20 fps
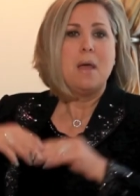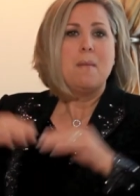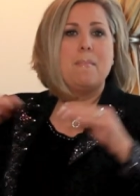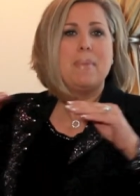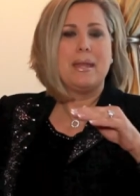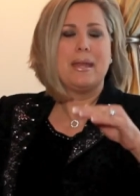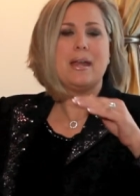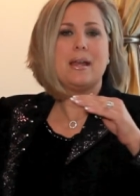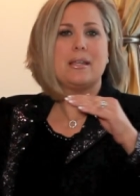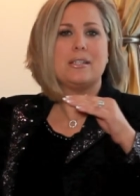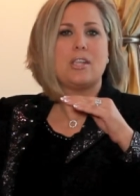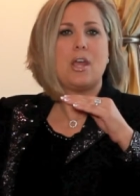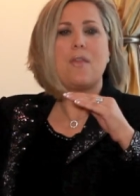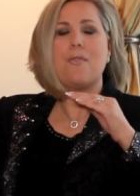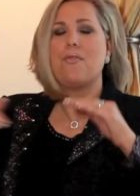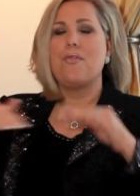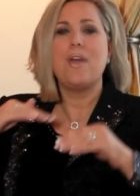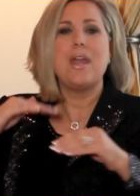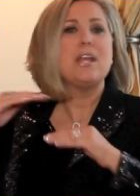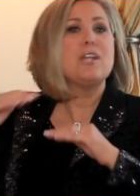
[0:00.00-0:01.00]
Because
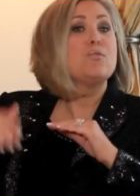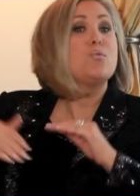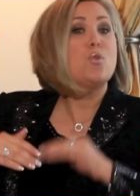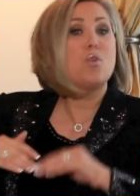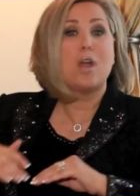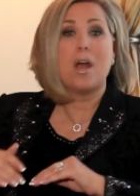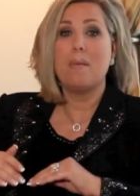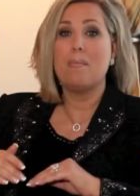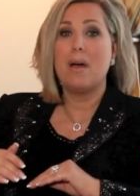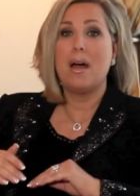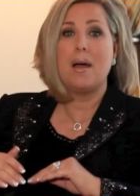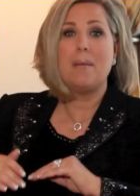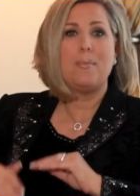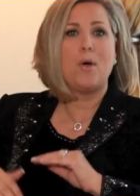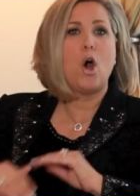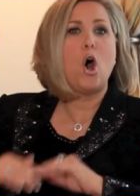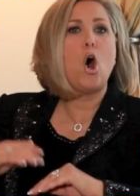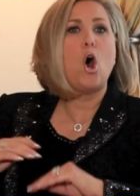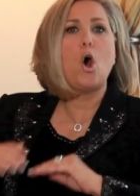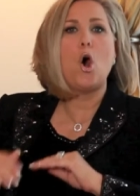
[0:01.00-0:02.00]
things will come up
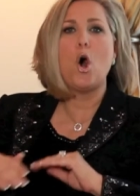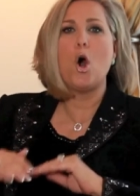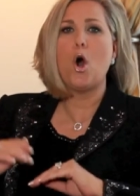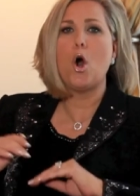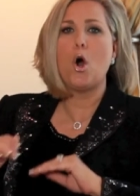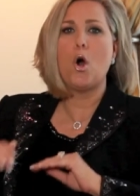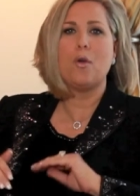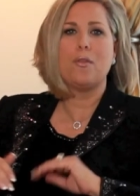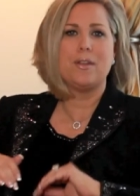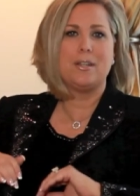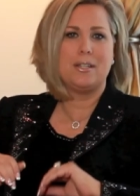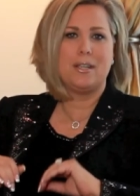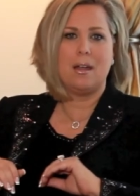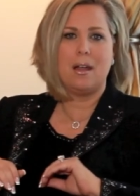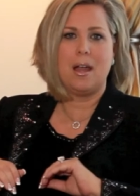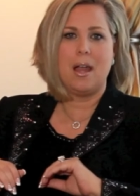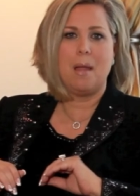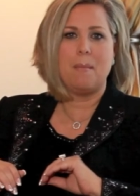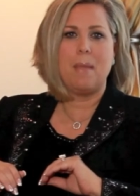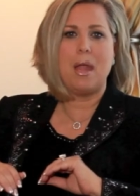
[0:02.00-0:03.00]
all the
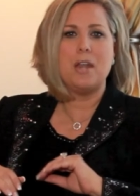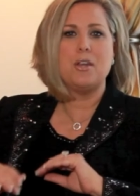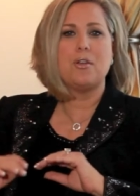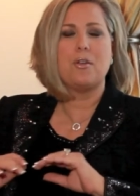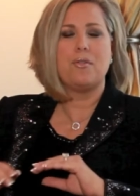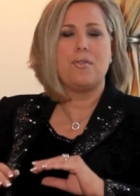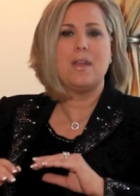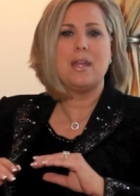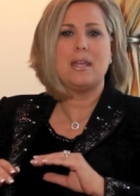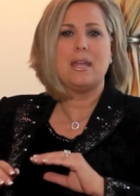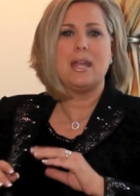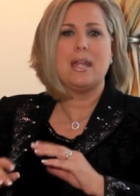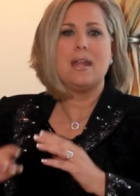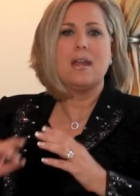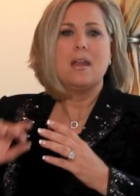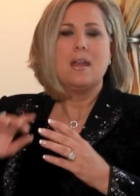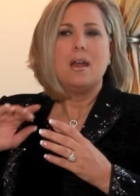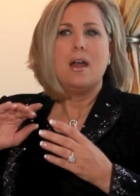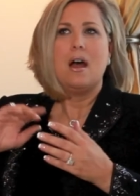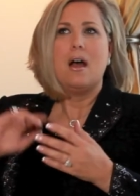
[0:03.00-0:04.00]
time and you're thinking,
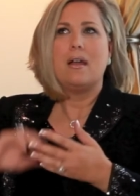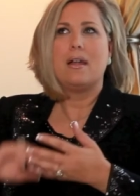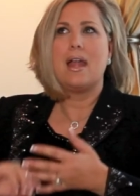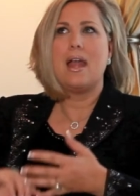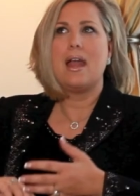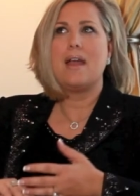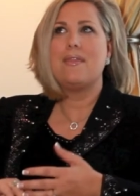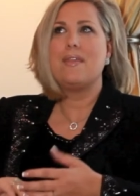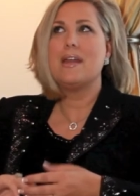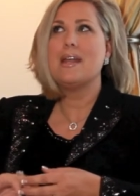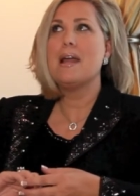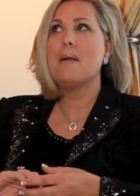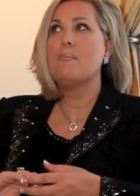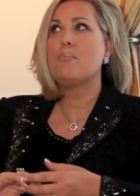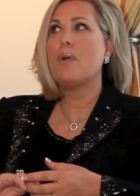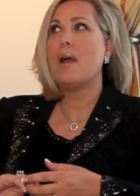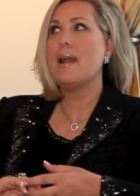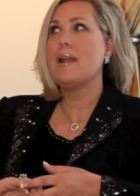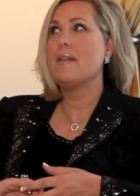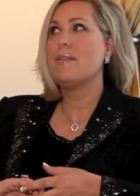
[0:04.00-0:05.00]
okay, I think I'm
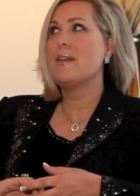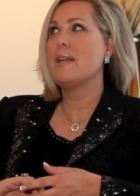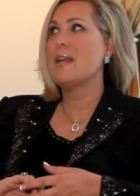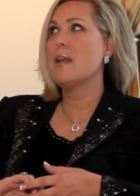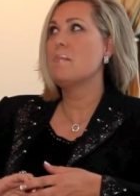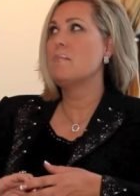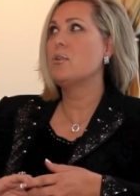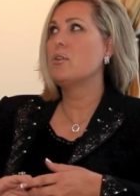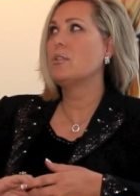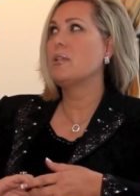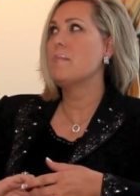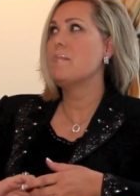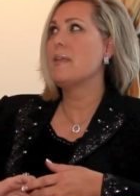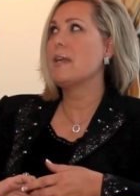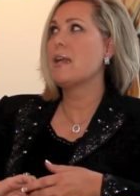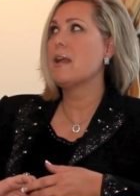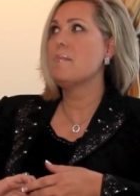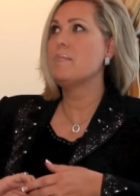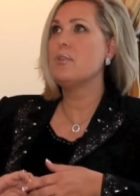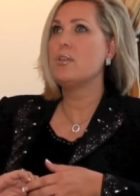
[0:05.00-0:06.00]
bright, I think I'm bold, I
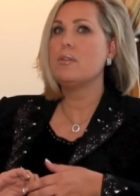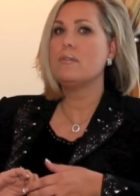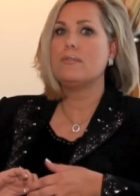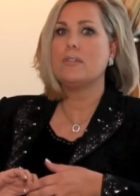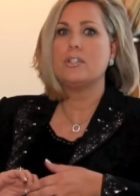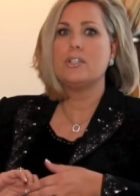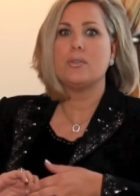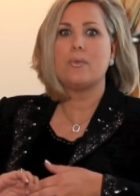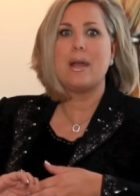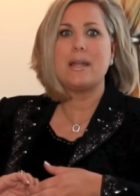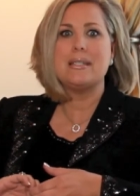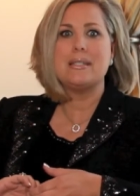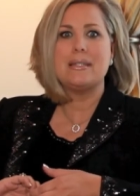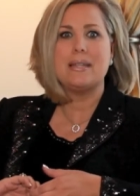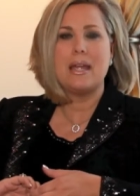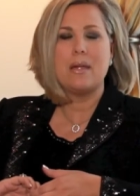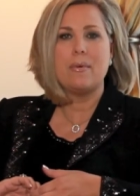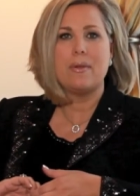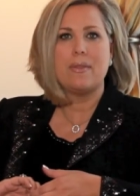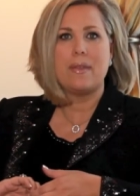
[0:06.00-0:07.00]
think I'm beautiful, do I
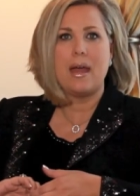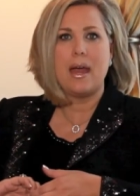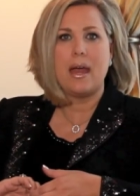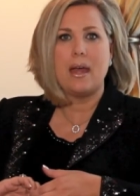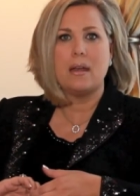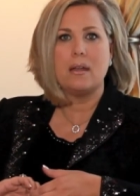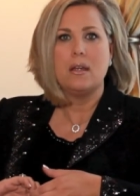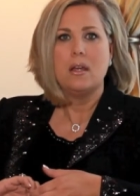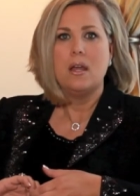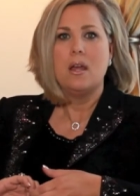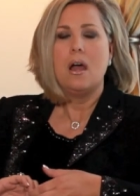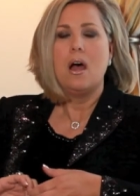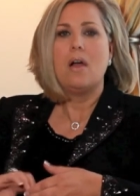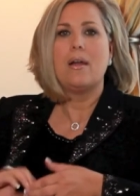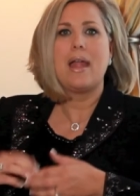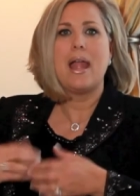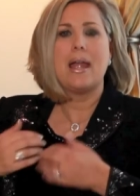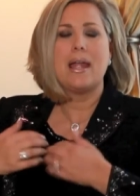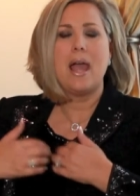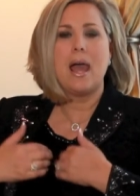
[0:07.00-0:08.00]
stay with that?
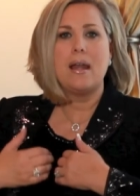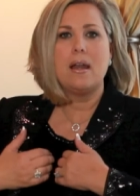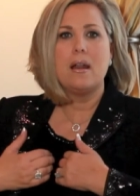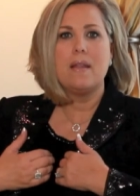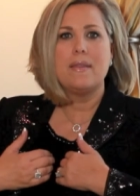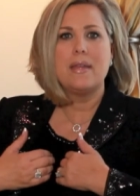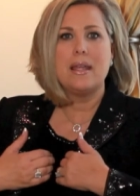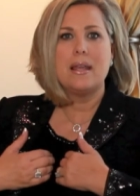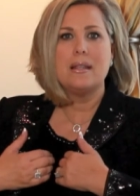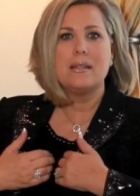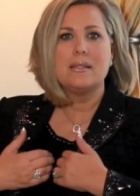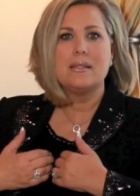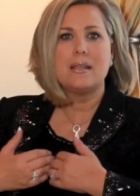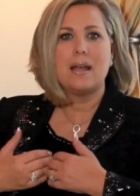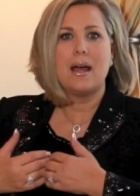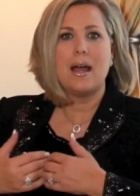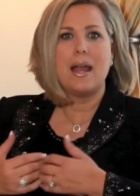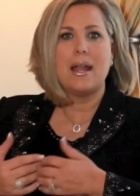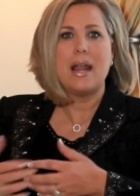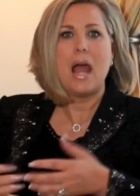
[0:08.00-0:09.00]
Okay, I got it on the
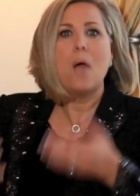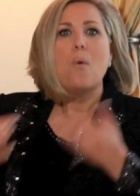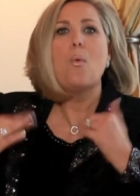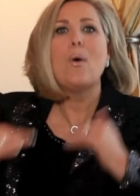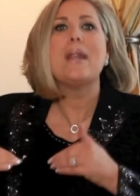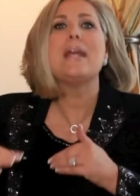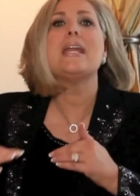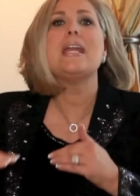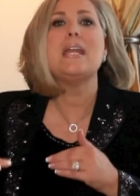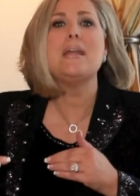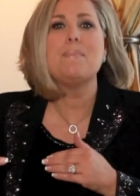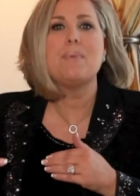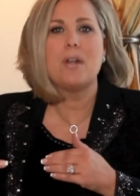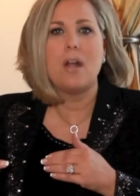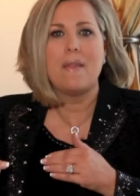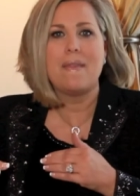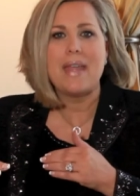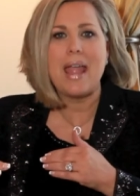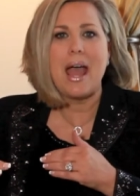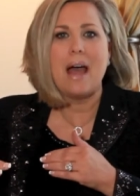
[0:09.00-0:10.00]
inside, I want to keep it
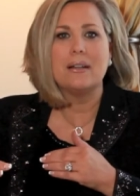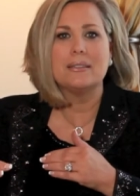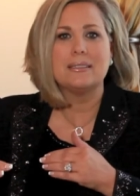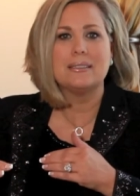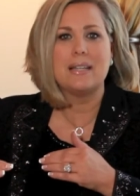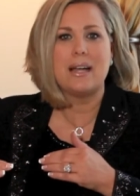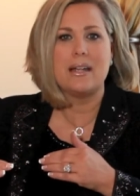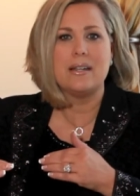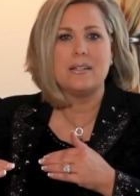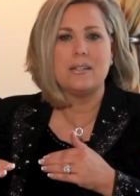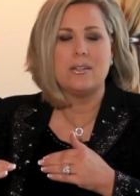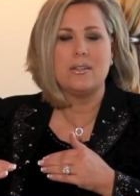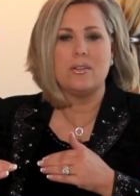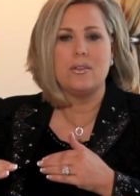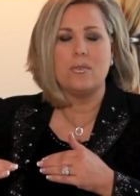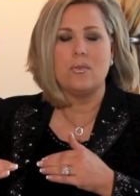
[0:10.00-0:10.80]
on the outside too.